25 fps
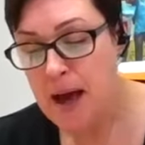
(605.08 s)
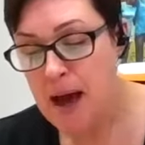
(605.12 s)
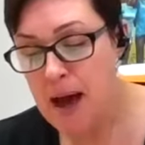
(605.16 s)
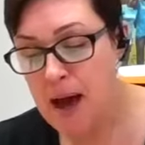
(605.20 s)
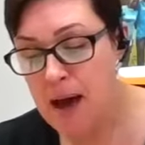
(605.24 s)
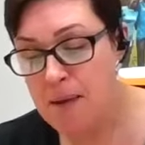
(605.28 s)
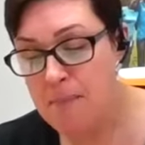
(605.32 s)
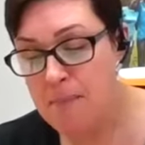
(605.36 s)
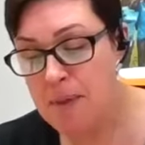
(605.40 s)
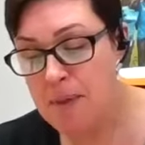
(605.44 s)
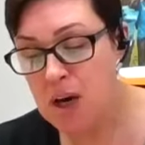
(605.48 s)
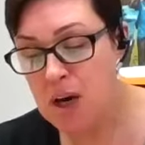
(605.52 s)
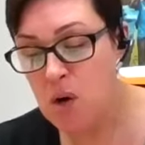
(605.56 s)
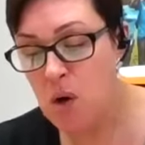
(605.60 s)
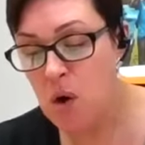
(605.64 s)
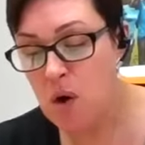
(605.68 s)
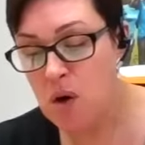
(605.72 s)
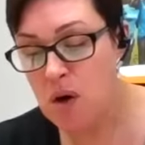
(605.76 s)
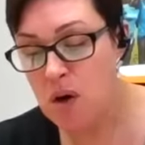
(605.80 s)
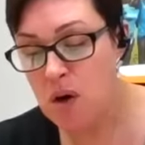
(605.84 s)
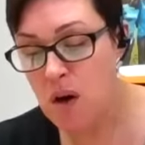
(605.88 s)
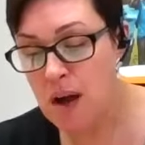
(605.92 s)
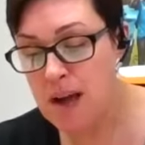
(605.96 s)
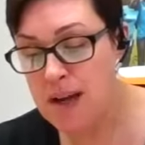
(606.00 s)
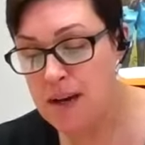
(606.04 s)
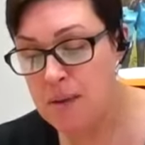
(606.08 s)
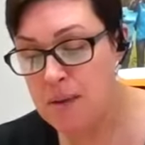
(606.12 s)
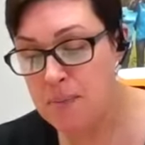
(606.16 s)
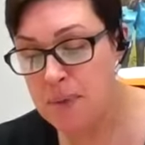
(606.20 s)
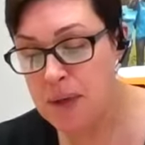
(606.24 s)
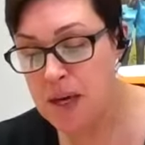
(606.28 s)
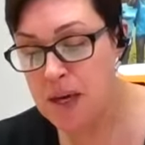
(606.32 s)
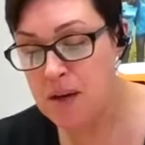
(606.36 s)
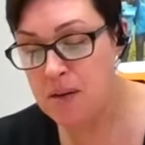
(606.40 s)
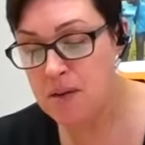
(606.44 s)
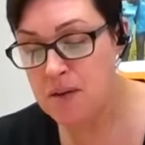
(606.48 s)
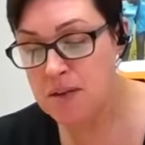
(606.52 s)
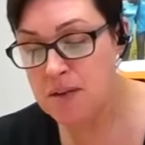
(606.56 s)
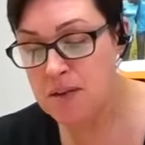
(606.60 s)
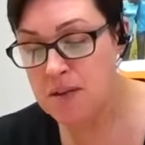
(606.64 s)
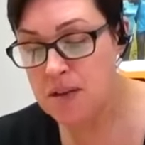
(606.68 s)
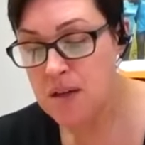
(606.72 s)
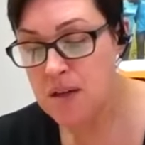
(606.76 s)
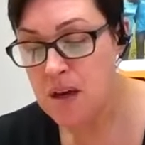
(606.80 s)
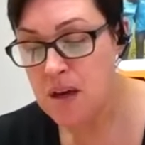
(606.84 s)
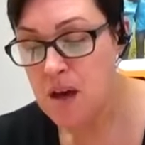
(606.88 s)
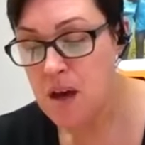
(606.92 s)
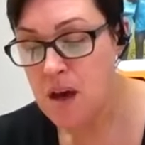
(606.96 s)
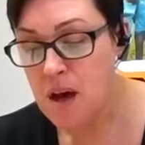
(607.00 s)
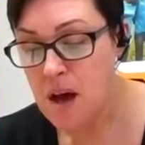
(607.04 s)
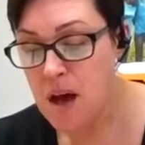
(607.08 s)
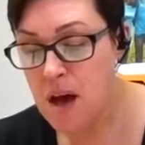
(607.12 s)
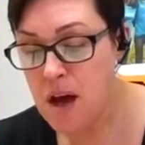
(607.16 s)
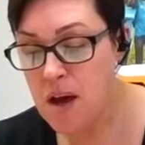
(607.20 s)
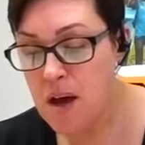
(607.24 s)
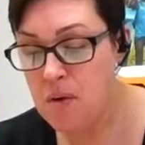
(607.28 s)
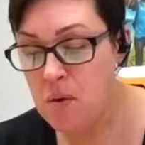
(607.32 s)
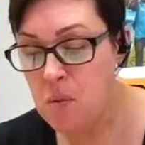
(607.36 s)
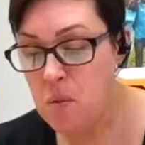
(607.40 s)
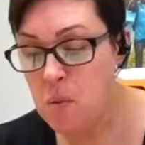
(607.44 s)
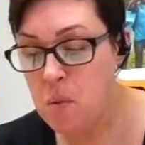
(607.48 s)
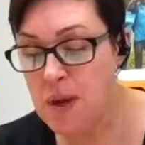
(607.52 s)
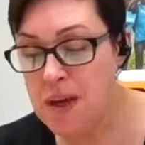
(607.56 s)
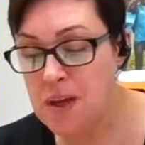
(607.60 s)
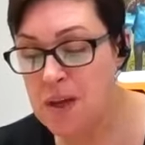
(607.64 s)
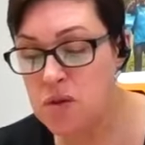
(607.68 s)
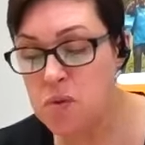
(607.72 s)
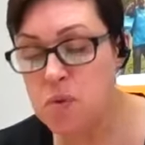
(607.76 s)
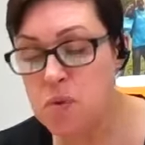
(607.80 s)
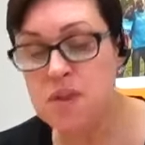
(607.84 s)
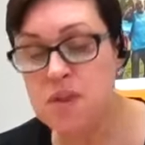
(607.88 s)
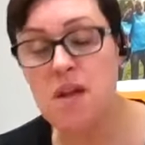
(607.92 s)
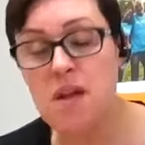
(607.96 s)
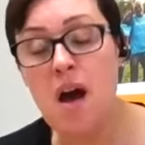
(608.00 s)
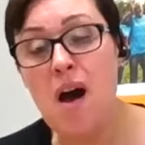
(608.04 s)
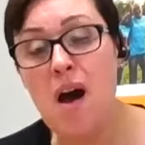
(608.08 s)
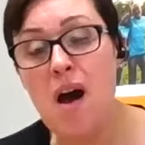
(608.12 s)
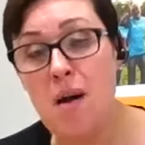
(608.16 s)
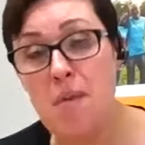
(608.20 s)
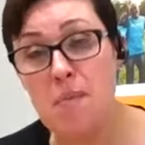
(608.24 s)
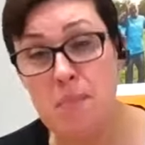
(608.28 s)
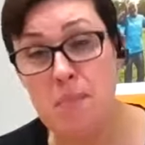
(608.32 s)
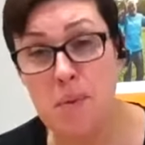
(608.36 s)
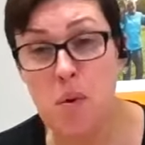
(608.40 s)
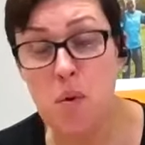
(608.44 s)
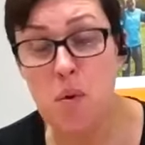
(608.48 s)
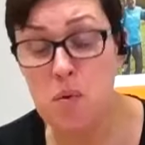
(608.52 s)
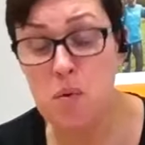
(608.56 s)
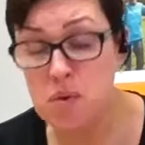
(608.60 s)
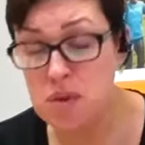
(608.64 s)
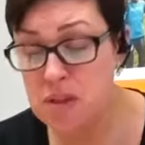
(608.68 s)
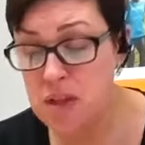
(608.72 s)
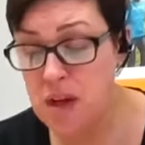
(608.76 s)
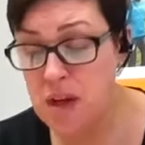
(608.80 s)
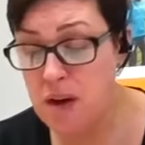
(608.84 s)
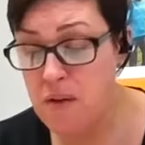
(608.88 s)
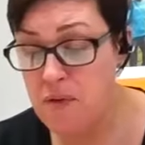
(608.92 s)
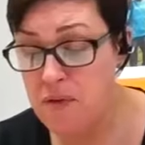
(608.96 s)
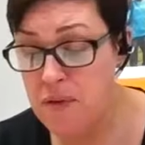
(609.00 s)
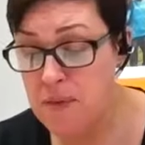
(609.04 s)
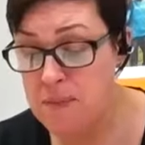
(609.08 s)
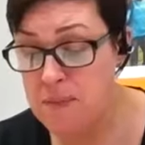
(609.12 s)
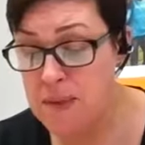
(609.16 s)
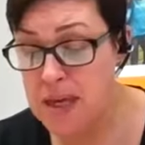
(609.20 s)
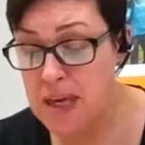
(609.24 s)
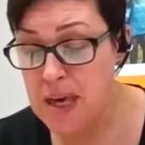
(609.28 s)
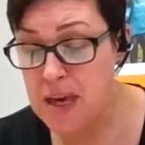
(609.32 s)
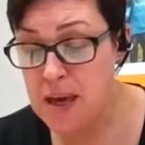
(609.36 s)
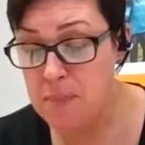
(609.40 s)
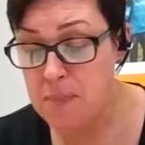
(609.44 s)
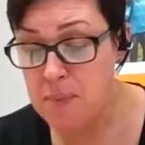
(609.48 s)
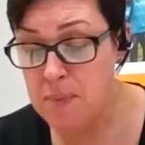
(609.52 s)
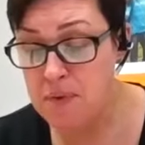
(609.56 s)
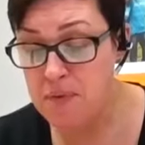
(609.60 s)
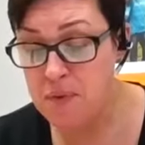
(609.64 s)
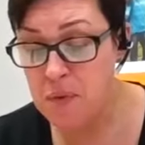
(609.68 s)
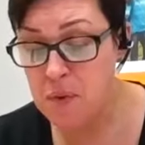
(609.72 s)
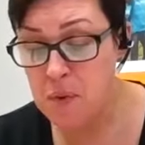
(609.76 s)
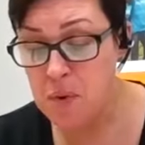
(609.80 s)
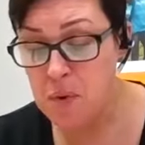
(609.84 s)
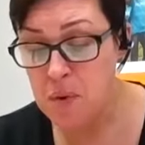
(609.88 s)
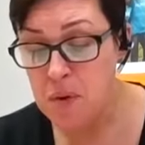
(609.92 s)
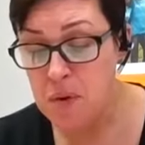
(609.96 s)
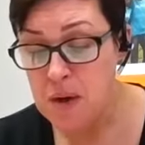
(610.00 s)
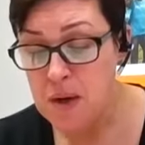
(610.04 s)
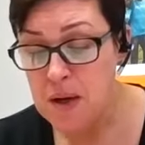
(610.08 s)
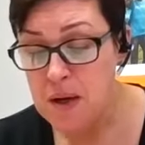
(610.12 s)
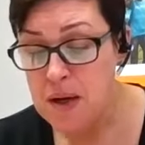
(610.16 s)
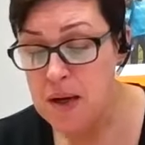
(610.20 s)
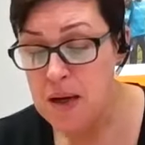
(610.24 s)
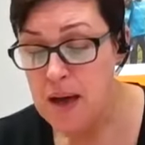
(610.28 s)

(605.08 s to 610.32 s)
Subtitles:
and online abuse, which was up also from the year before.